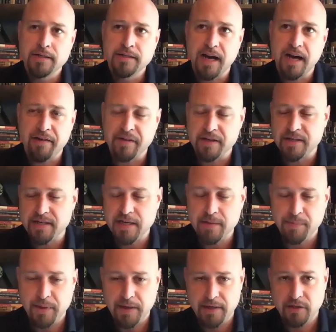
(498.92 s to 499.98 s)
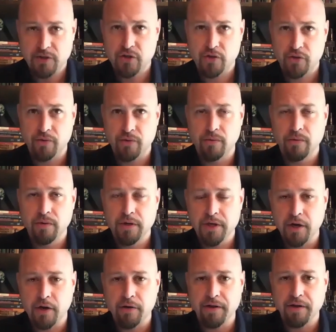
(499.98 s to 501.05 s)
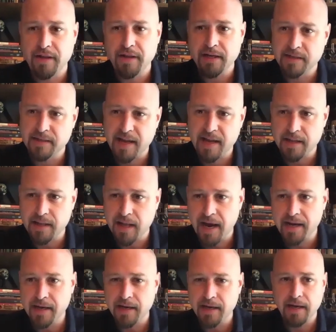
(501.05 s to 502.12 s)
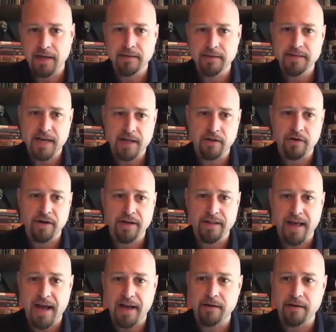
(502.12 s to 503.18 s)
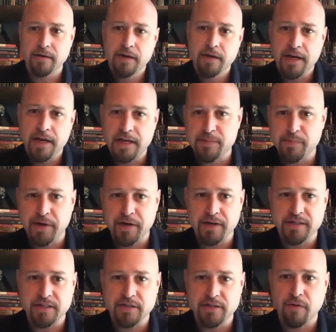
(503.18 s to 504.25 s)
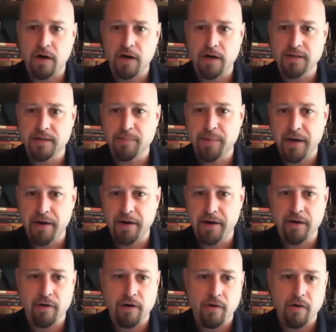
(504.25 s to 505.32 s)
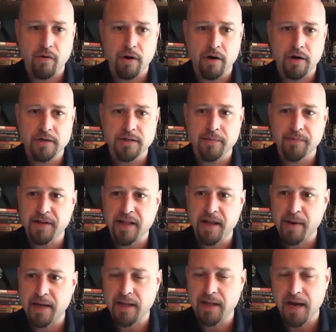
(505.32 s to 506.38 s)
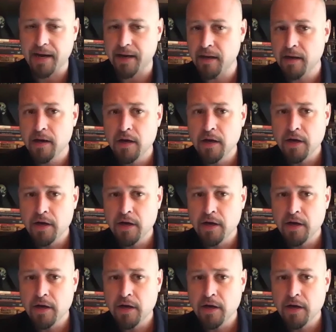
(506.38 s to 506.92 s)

diving deep into the things that they like and tailoring that experience as far as a pairing or something they may like.